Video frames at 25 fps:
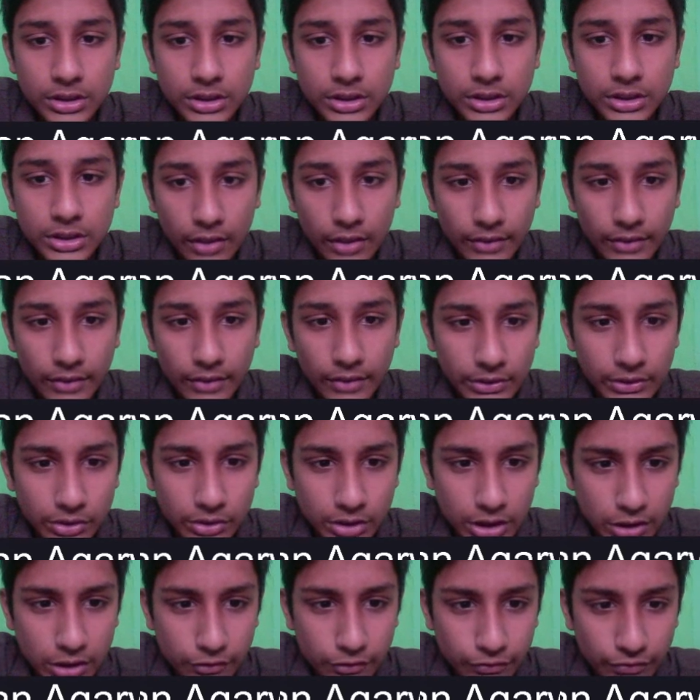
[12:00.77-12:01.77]
knight to
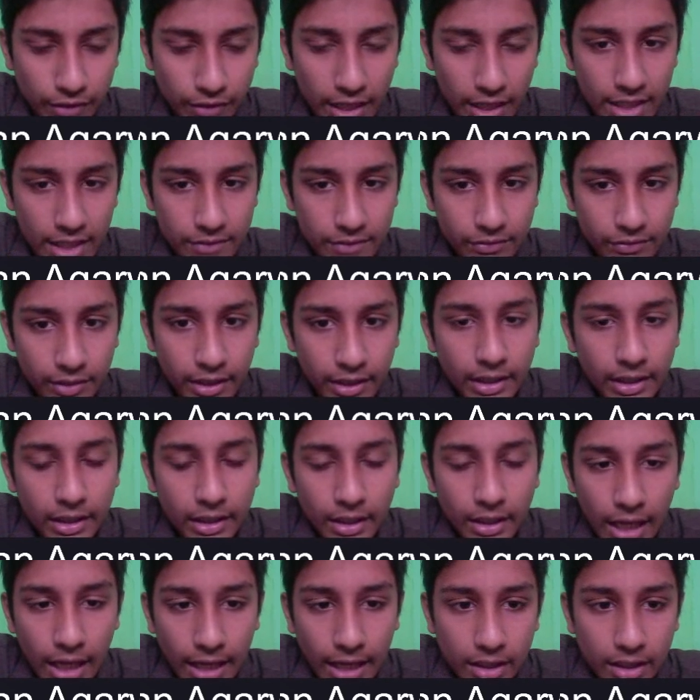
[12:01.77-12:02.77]
c5,
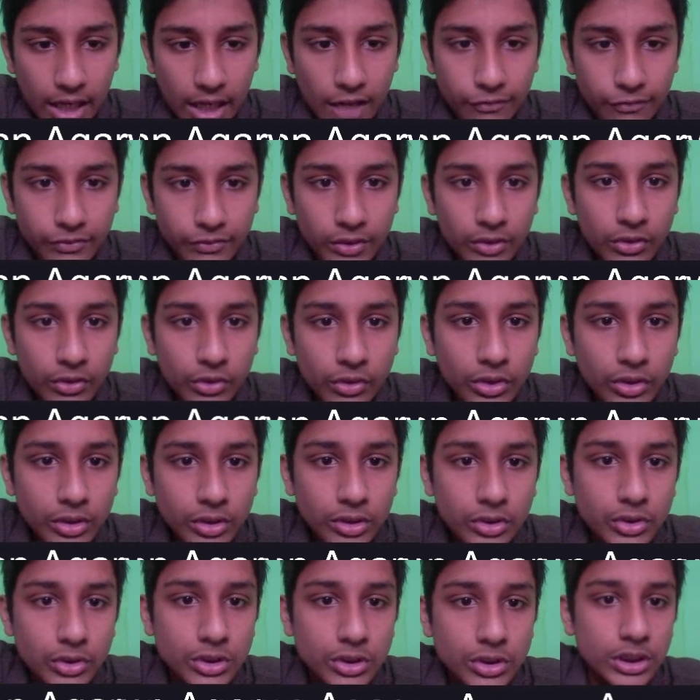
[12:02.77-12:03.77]
and after
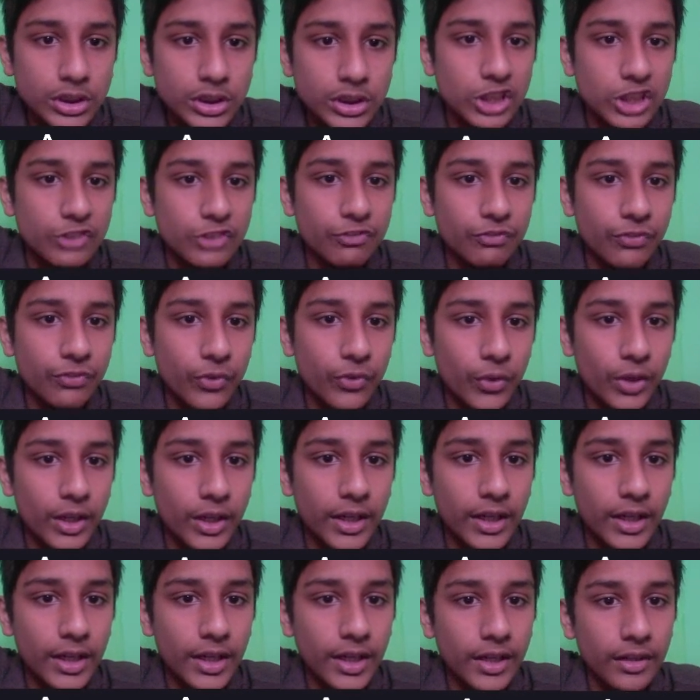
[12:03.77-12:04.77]
rook to c4
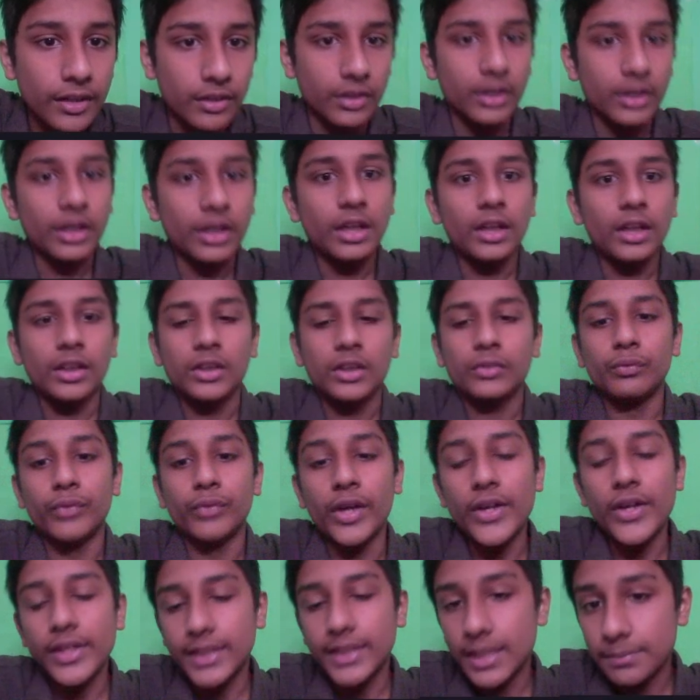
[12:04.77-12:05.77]
here.
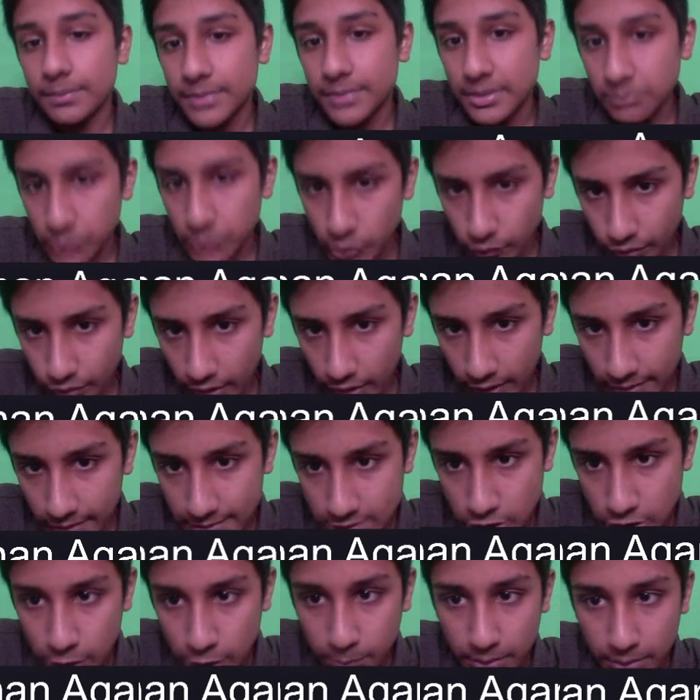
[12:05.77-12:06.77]
Very tempting move here is
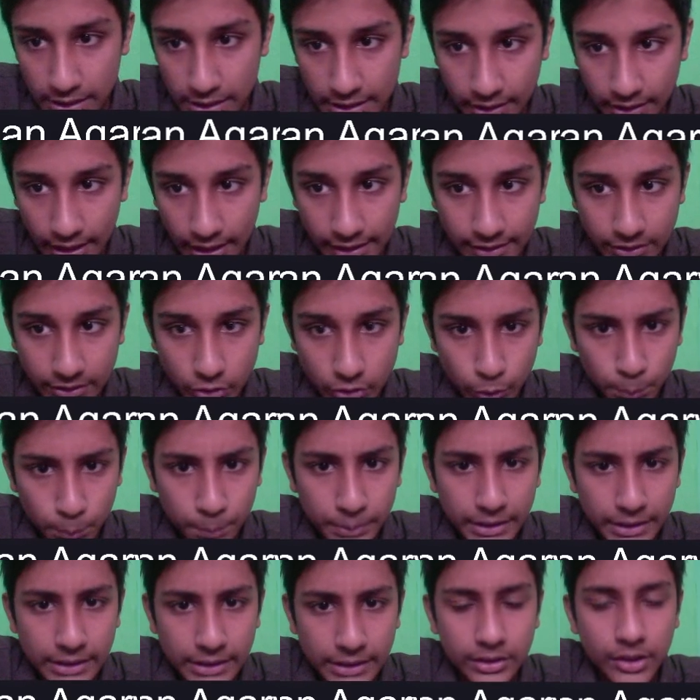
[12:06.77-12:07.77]
to play knight to
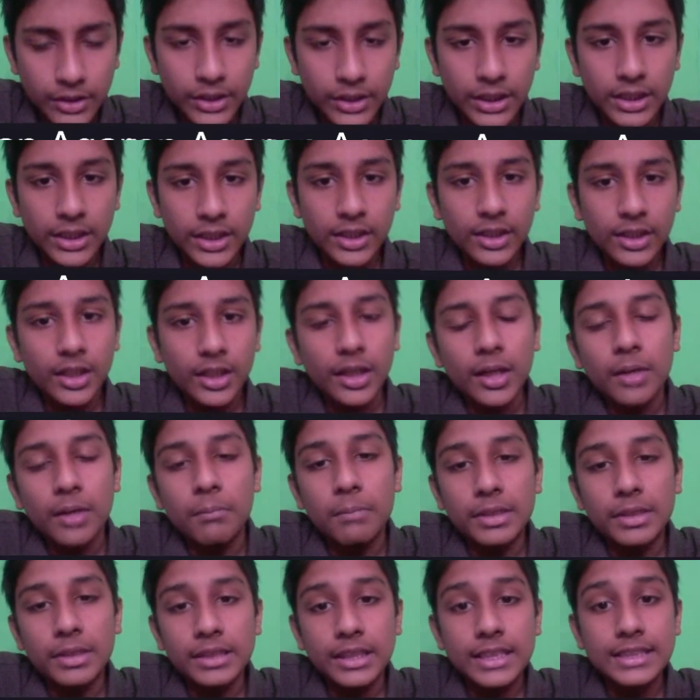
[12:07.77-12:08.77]
b3,
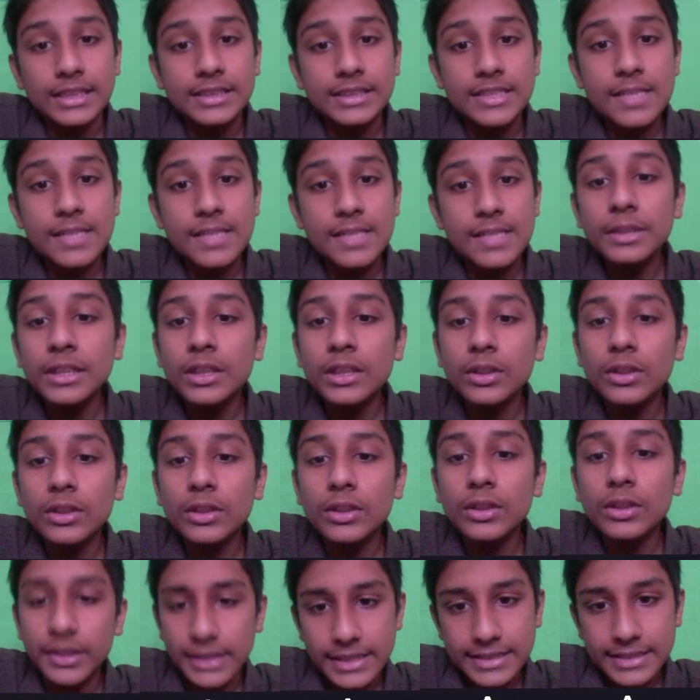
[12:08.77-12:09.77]
but it
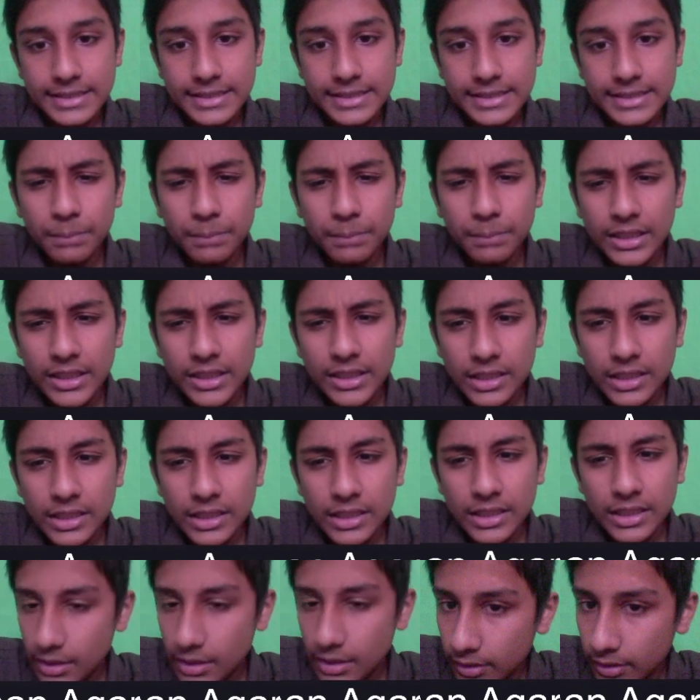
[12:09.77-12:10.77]
simply
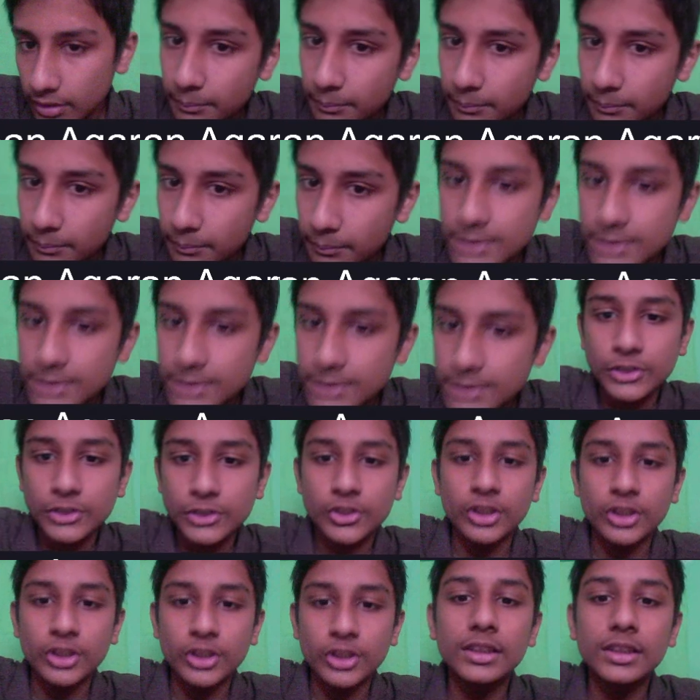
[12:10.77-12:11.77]
makes the
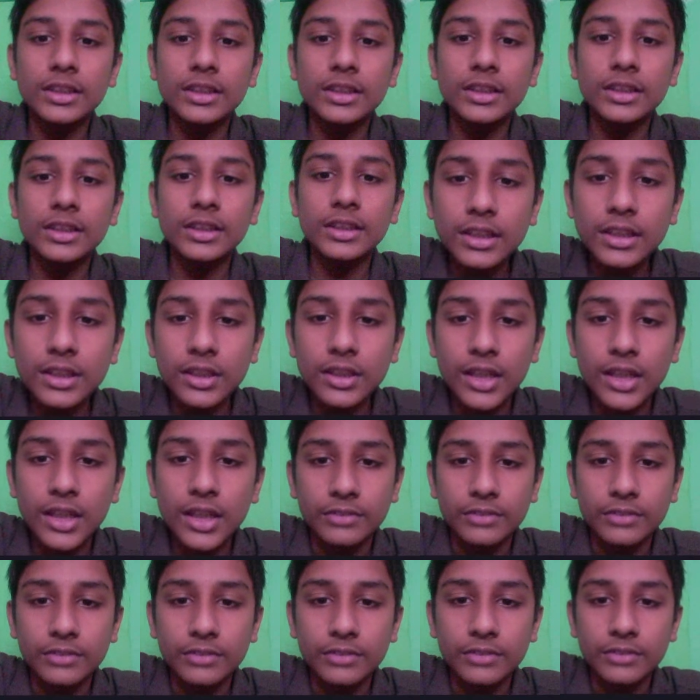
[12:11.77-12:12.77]
position unclear after
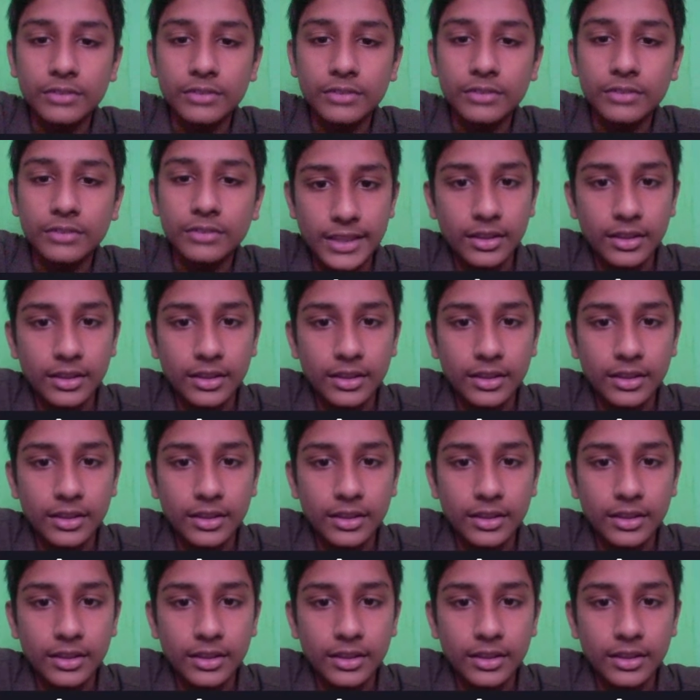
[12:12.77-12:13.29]
such a line.